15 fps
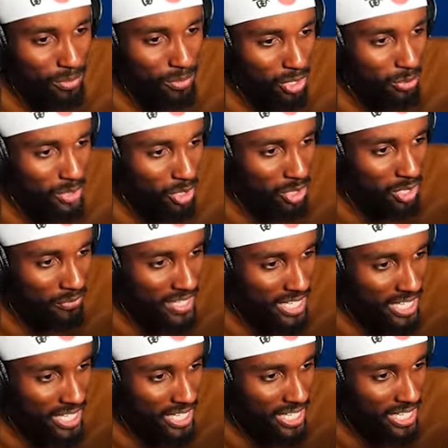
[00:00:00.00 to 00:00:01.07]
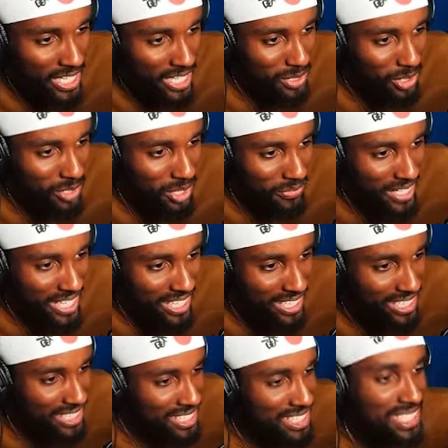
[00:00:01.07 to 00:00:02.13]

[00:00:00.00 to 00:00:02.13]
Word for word: We're going over here.